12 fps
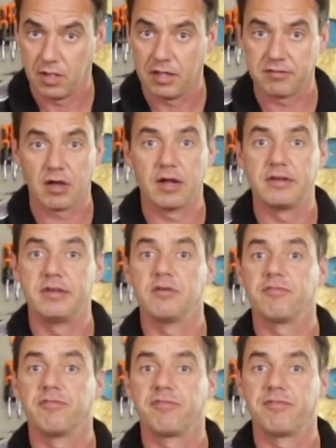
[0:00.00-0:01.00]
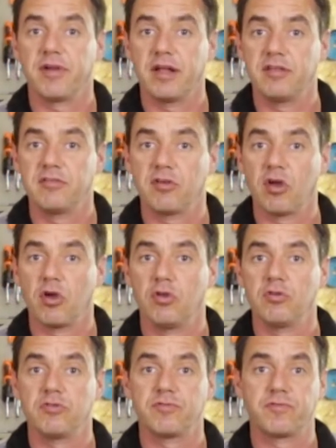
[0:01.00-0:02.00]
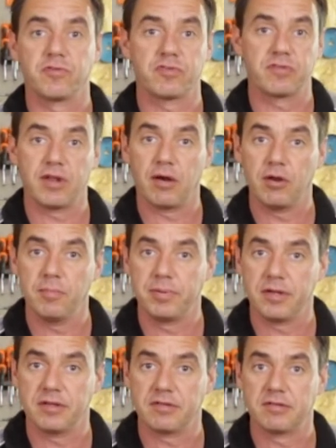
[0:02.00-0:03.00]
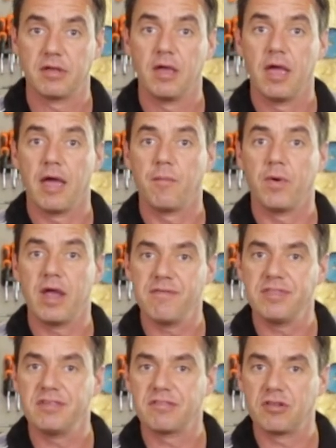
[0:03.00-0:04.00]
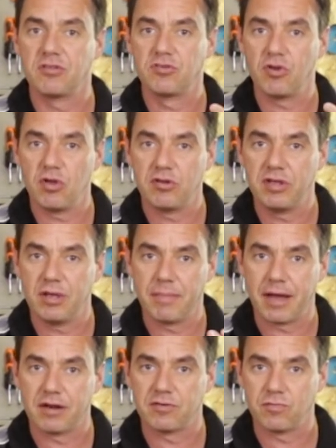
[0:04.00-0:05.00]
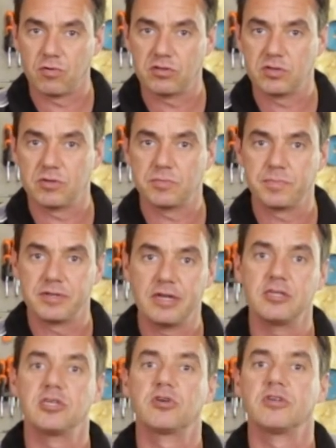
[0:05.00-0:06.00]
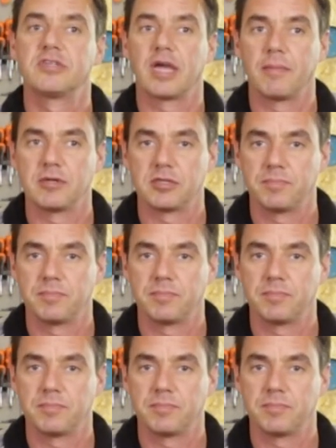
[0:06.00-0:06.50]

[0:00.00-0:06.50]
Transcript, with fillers: It's ideal for flood zones, for slurry pits, and wherever there's a dirty amount of water which potentially could damage the